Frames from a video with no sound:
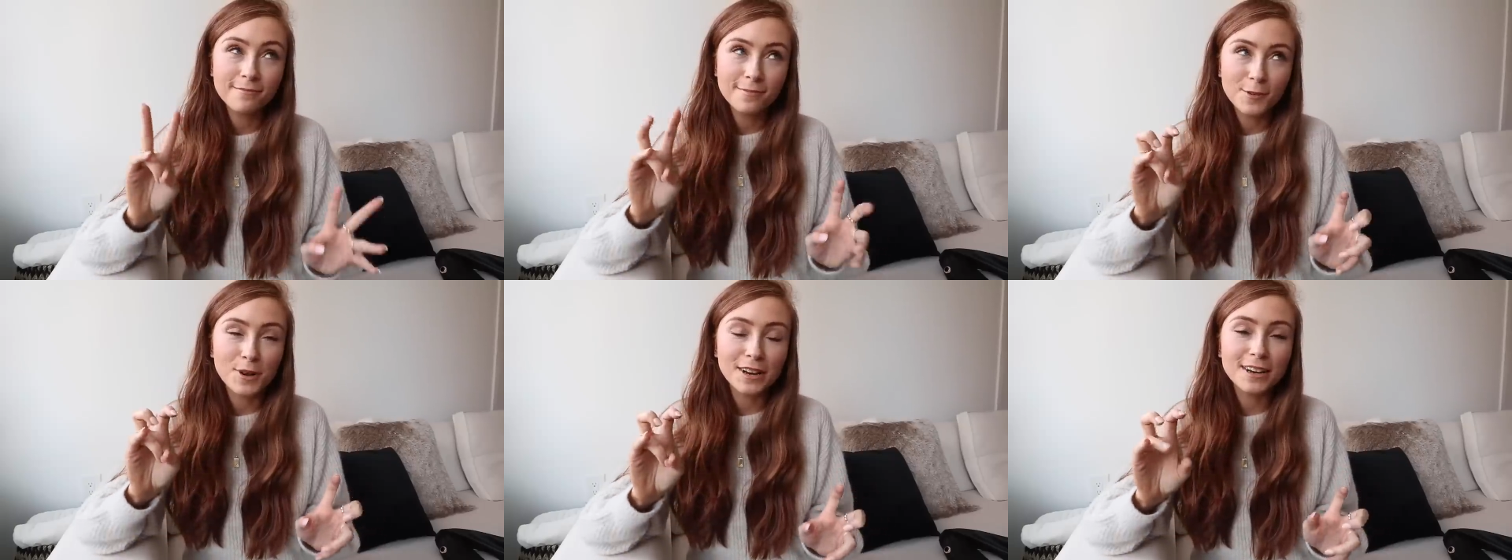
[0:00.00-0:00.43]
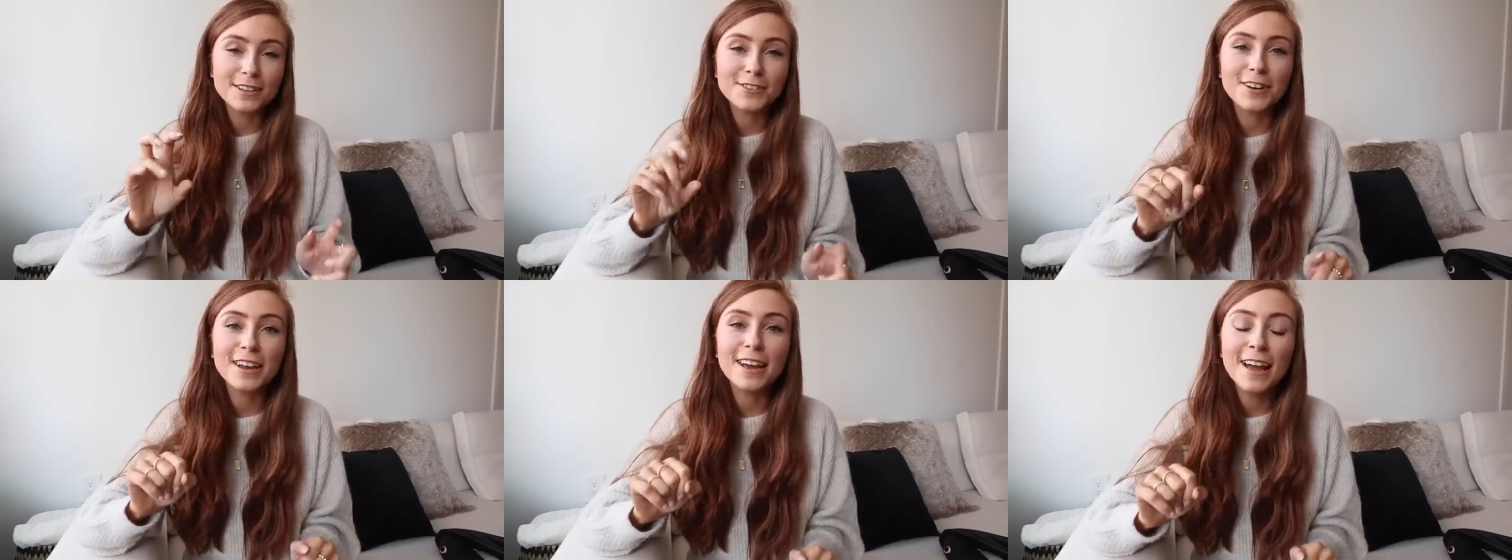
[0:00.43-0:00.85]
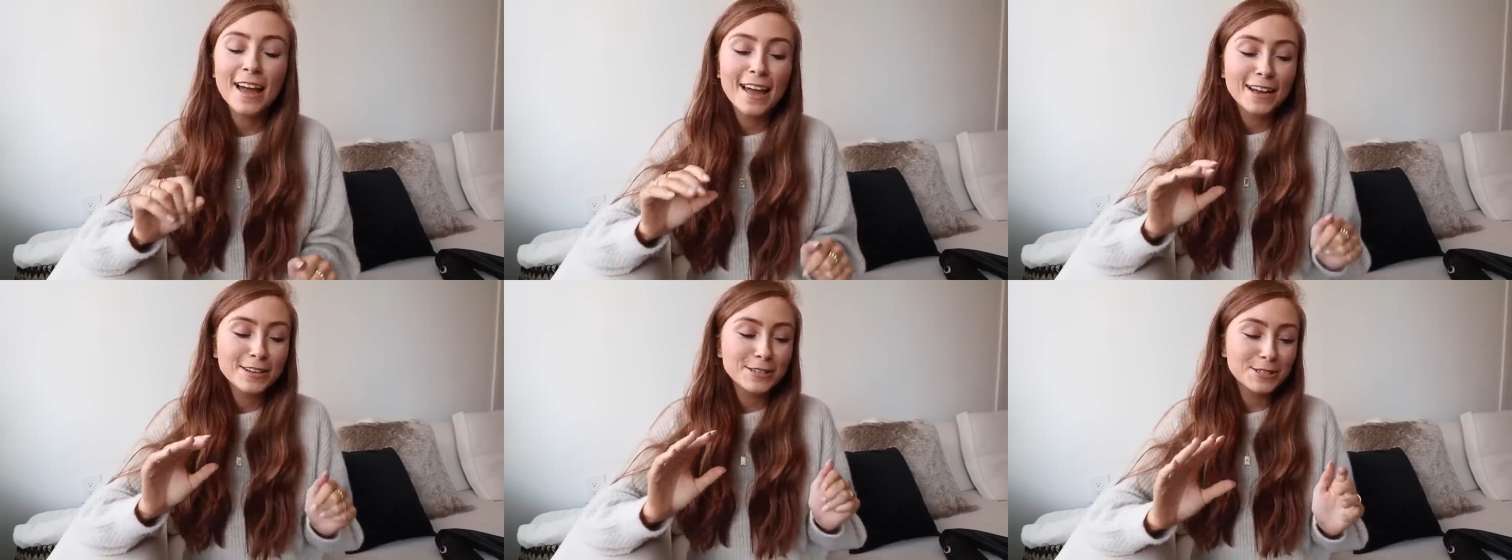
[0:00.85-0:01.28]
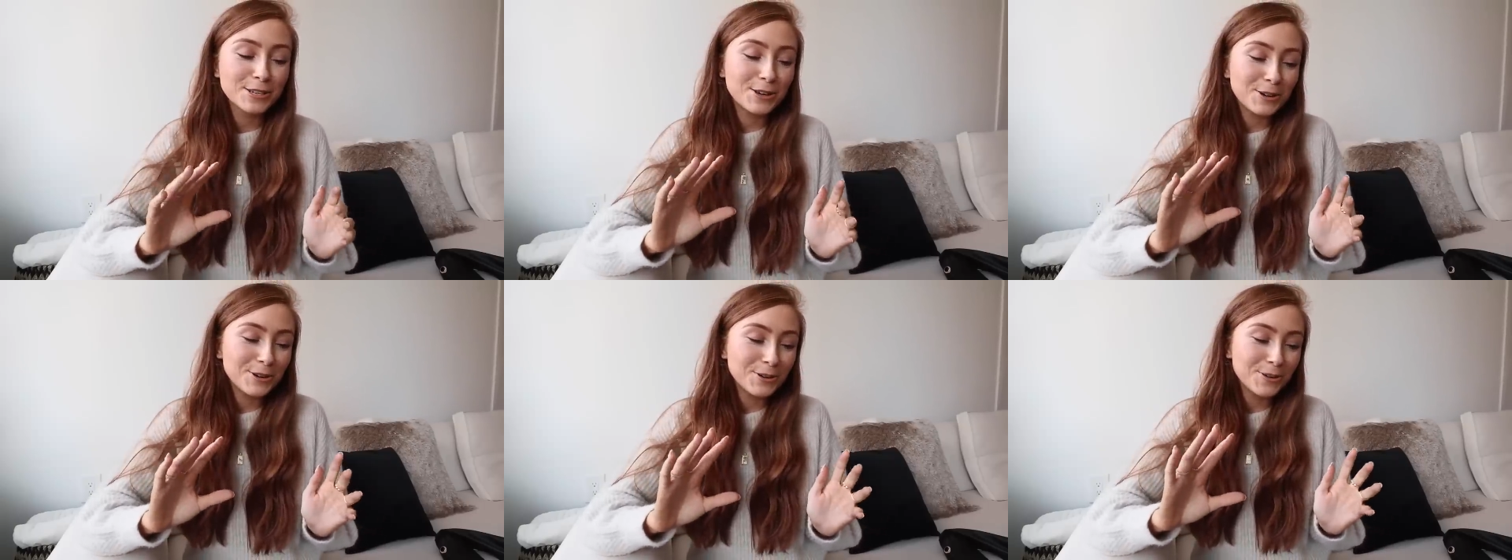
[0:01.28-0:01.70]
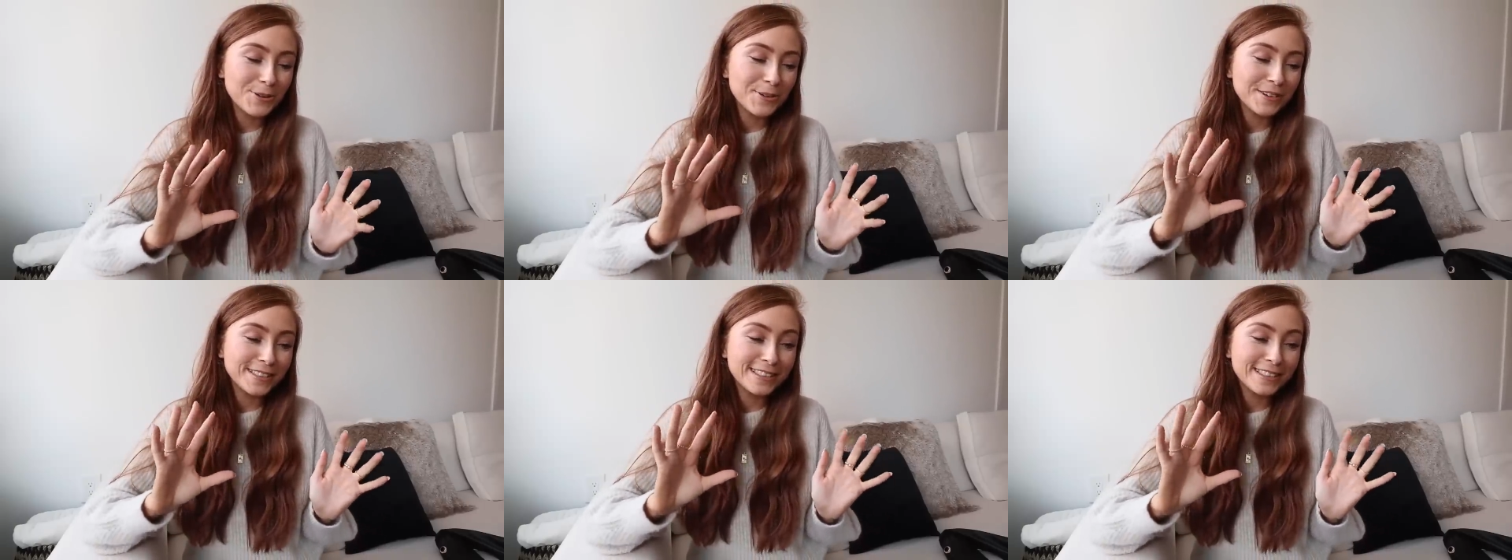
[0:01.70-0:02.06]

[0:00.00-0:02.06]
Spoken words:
quite literally, to